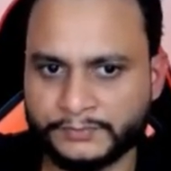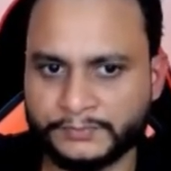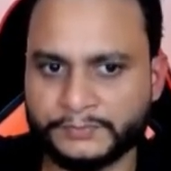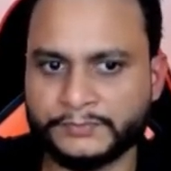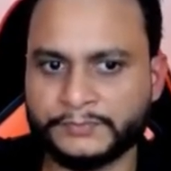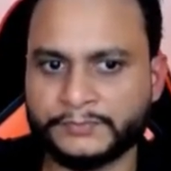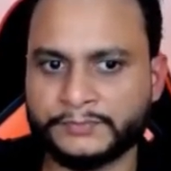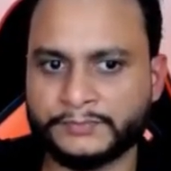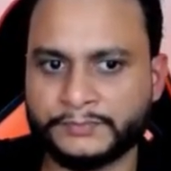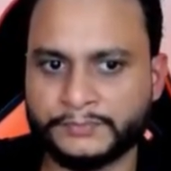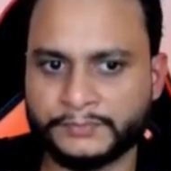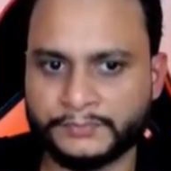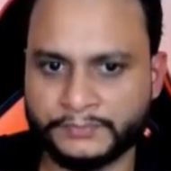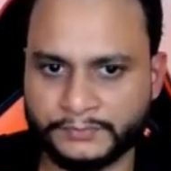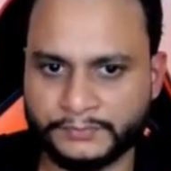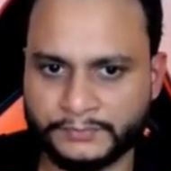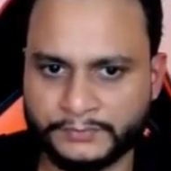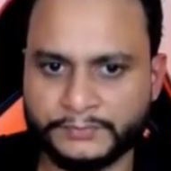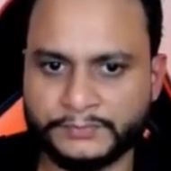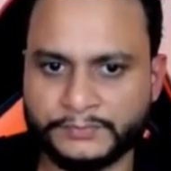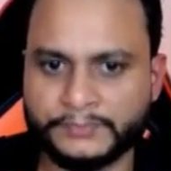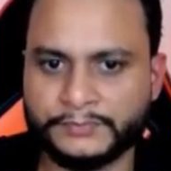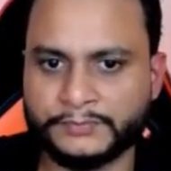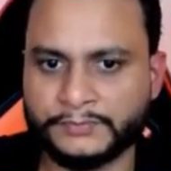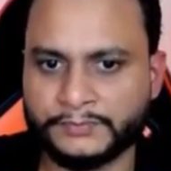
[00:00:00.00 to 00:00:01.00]

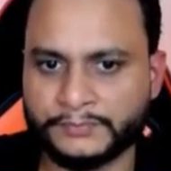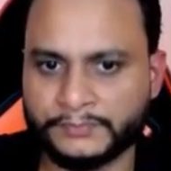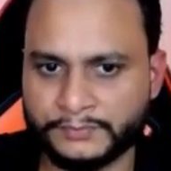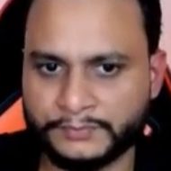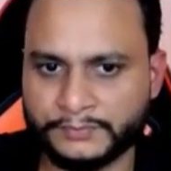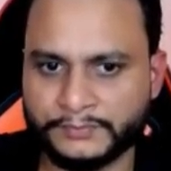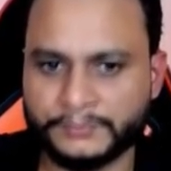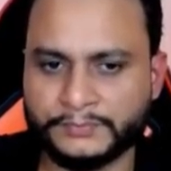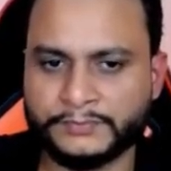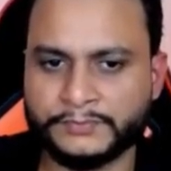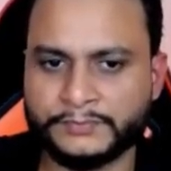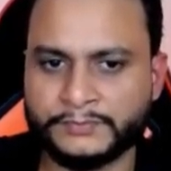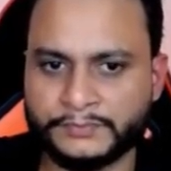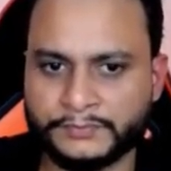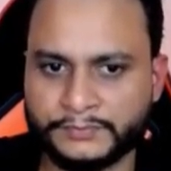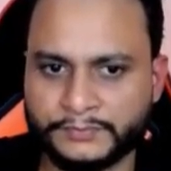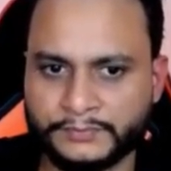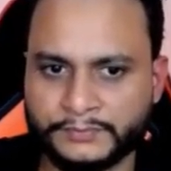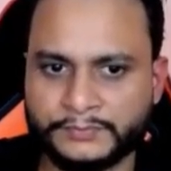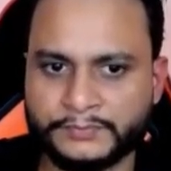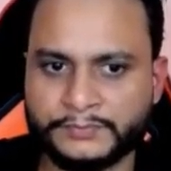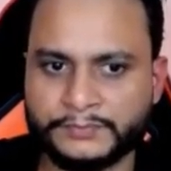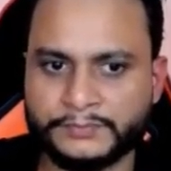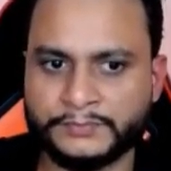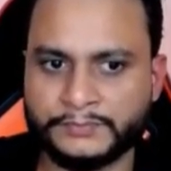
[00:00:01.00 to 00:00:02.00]

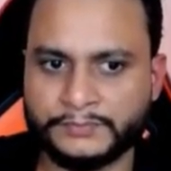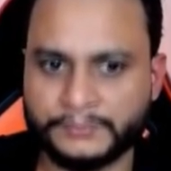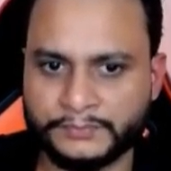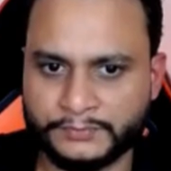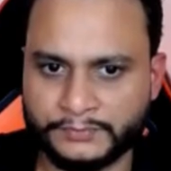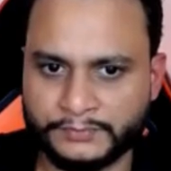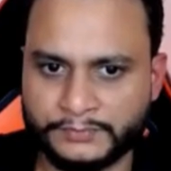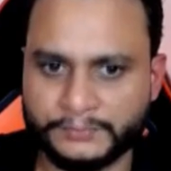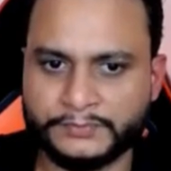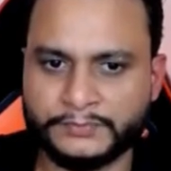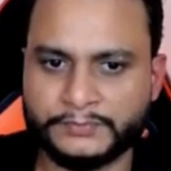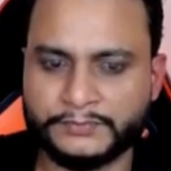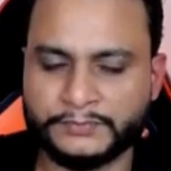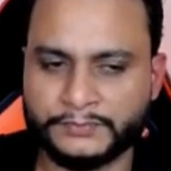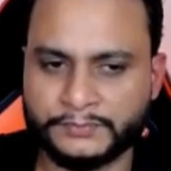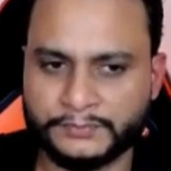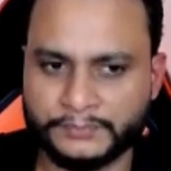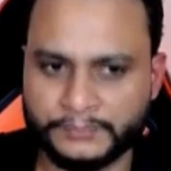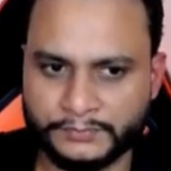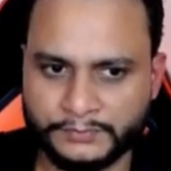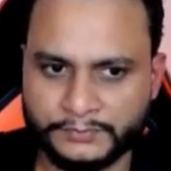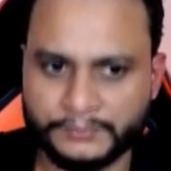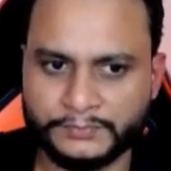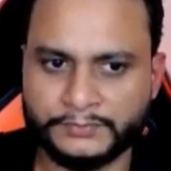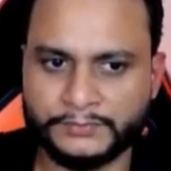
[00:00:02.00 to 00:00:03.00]

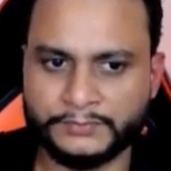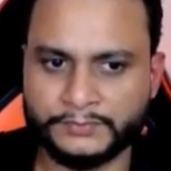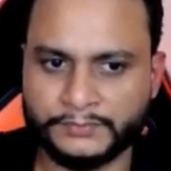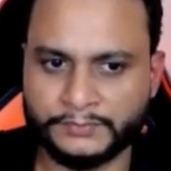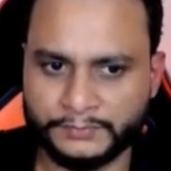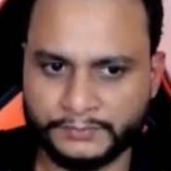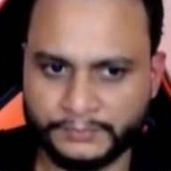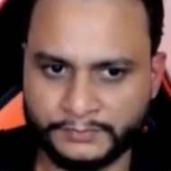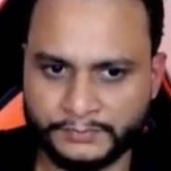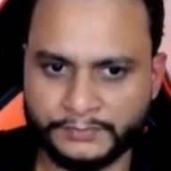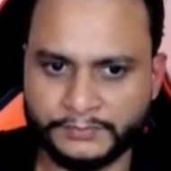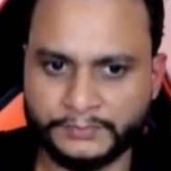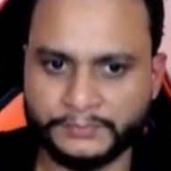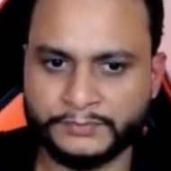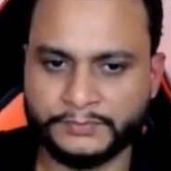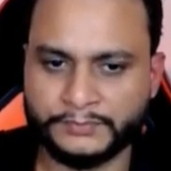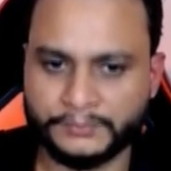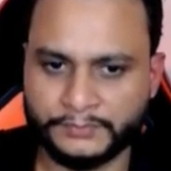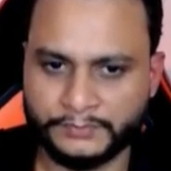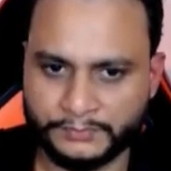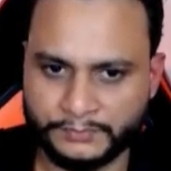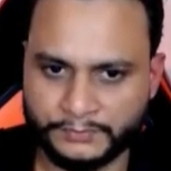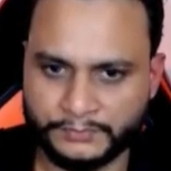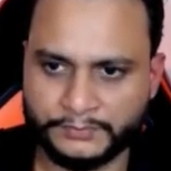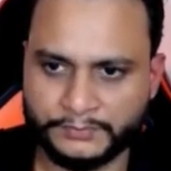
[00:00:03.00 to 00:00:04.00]

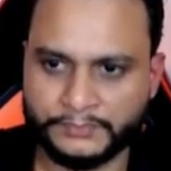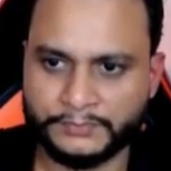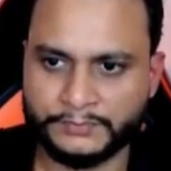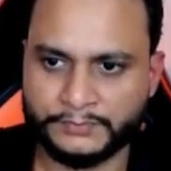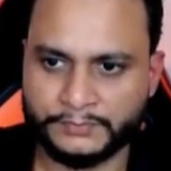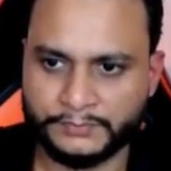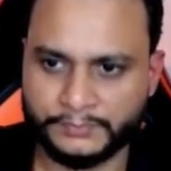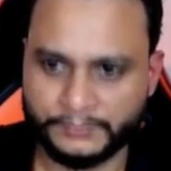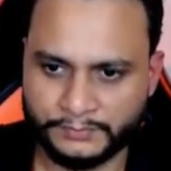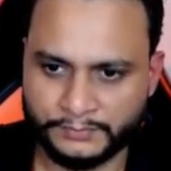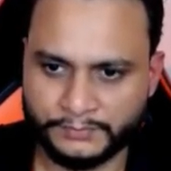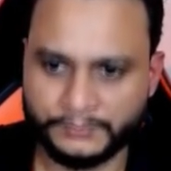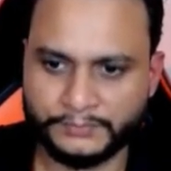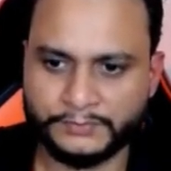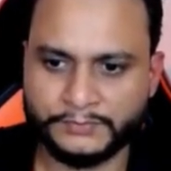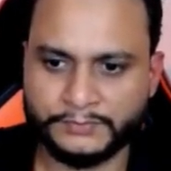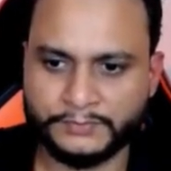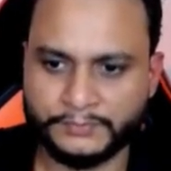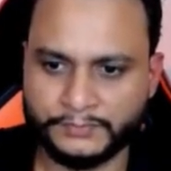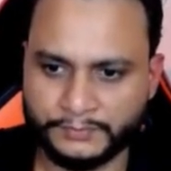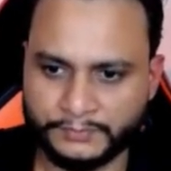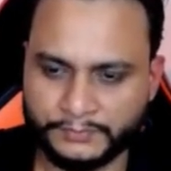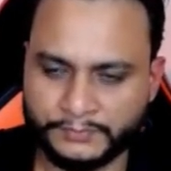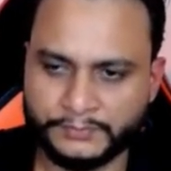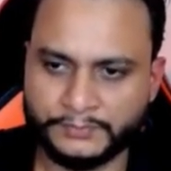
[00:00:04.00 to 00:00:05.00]

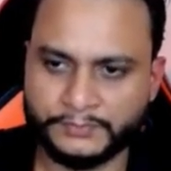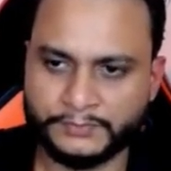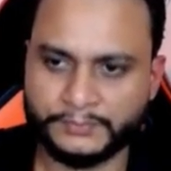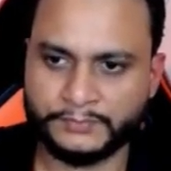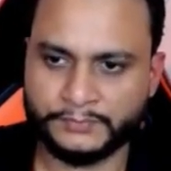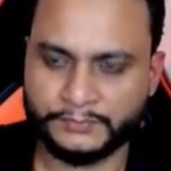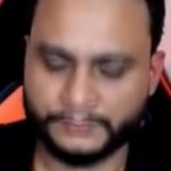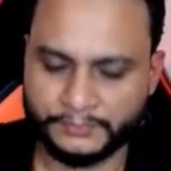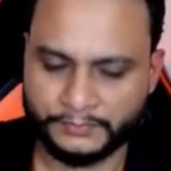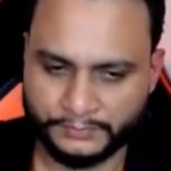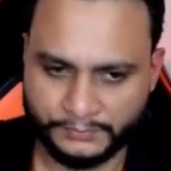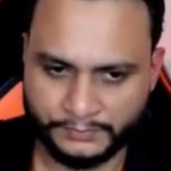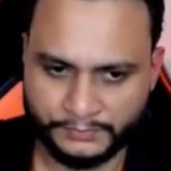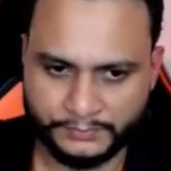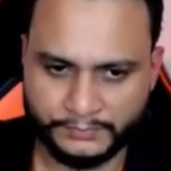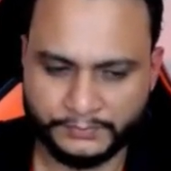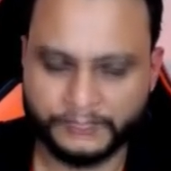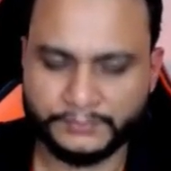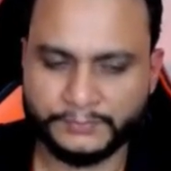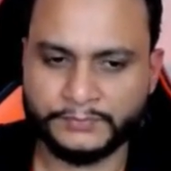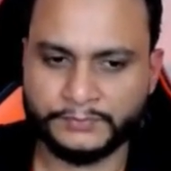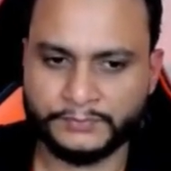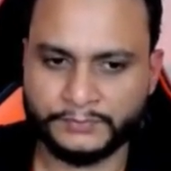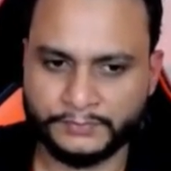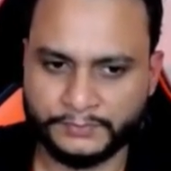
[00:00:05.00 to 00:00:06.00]

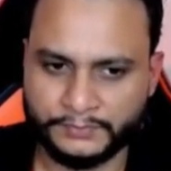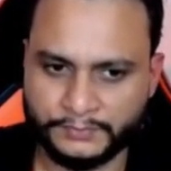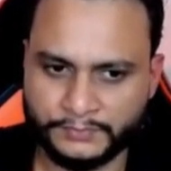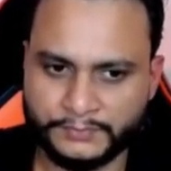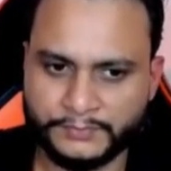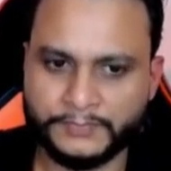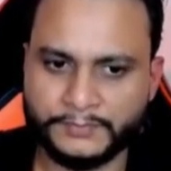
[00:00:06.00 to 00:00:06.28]
No words are spoken by the person on screen.